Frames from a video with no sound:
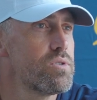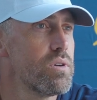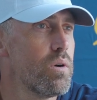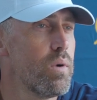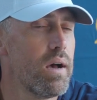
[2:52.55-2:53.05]

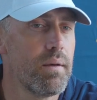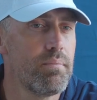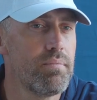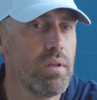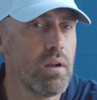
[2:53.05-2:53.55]

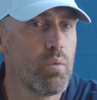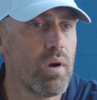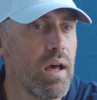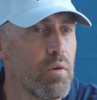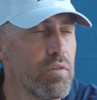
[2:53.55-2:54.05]
So, you know,
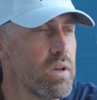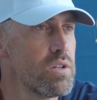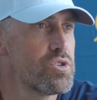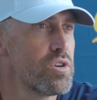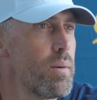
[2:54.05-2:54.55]
we're not overly
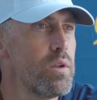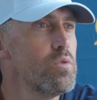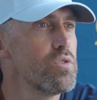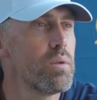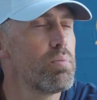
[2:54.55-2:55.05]
concerned about
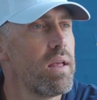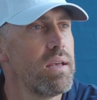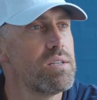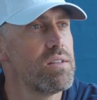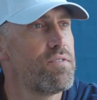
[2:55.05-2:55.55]
who's going to
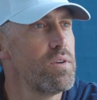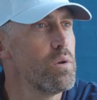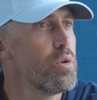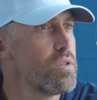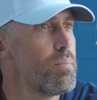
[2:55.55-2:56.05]
play to the
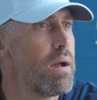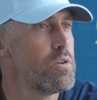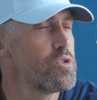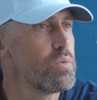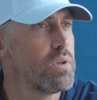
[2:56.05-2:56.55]
field or the
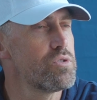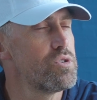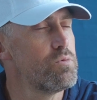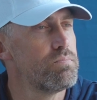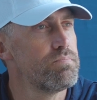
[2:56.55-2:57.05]
boundary with those
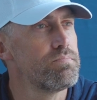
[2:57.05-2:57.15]
two.